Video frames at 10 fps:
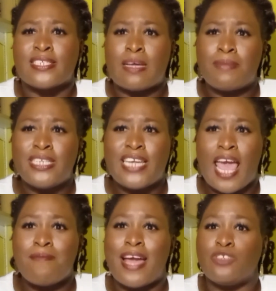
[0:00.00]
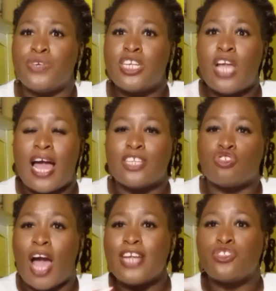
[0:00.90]
somebody came
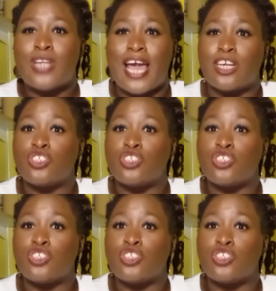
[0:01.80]
and tried to